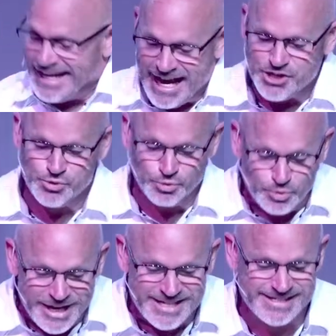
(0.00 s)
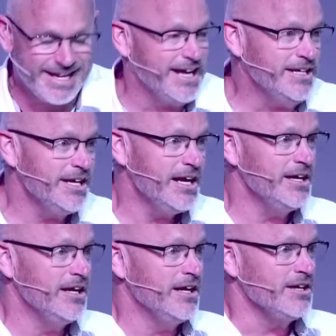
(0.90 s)
He has
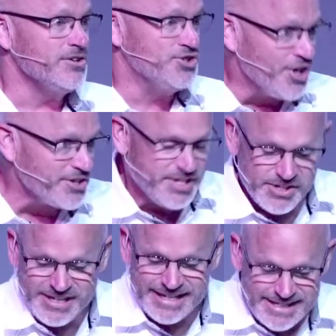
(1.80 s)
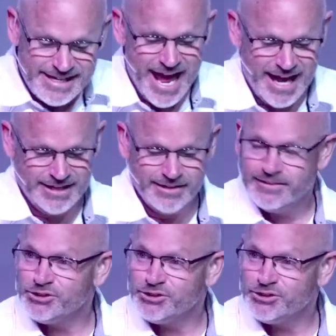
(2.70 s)
risen just as he said.